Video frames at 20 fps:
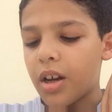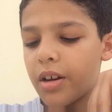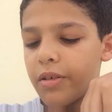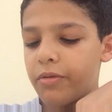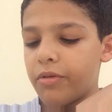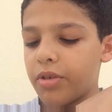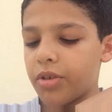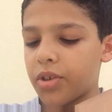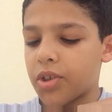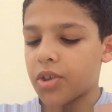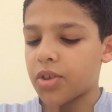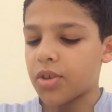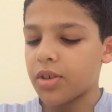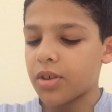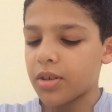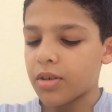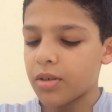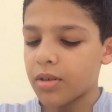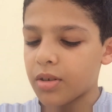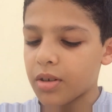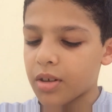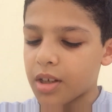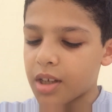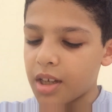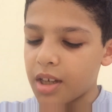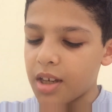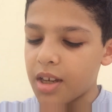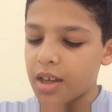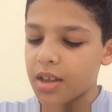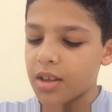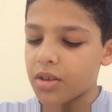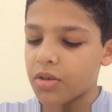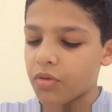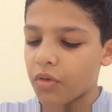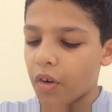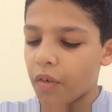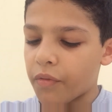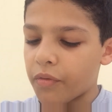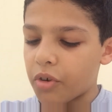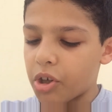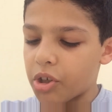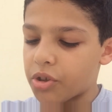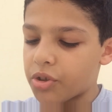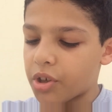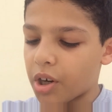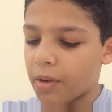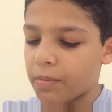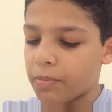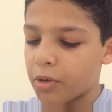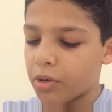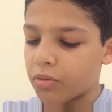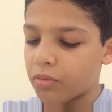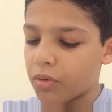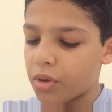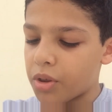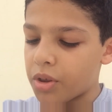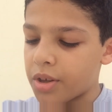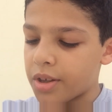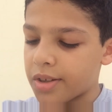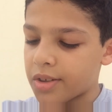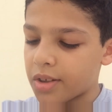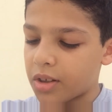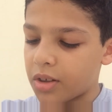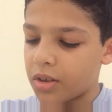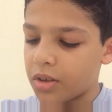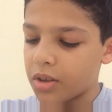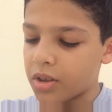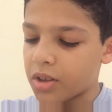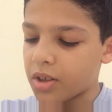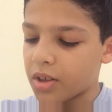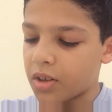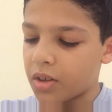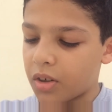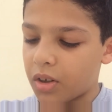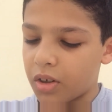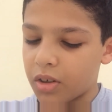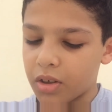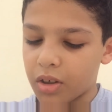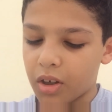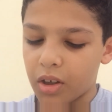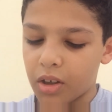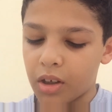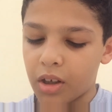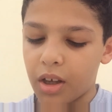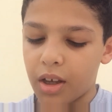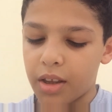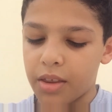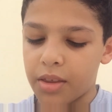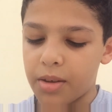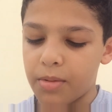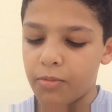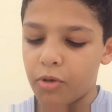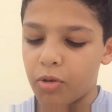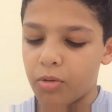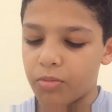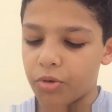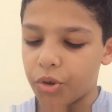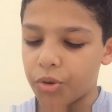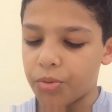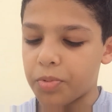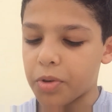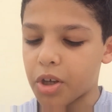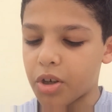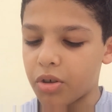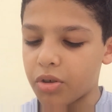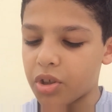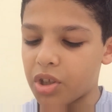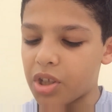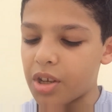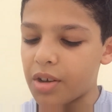Harry is keen to avoid trouble with his aunt and uncle at the moment because